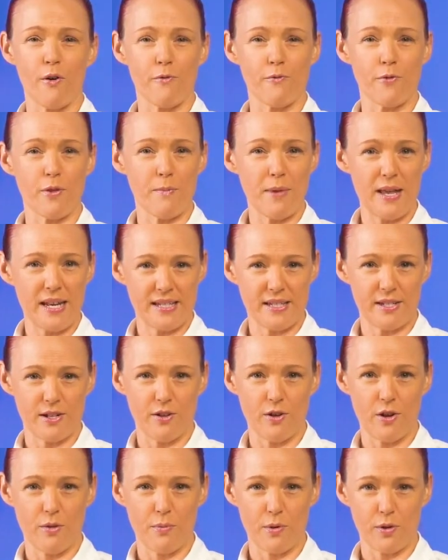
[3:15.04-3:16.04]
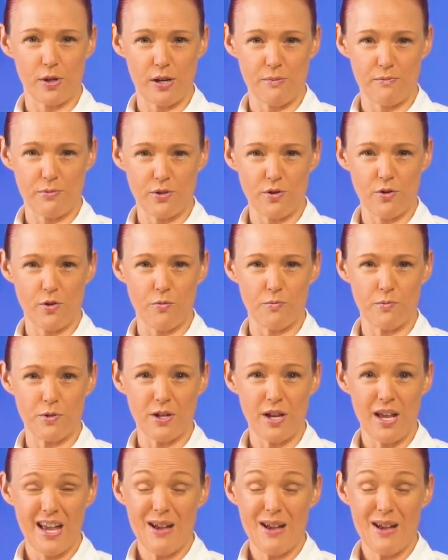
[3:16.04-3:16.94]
of the medicine her body absorbed,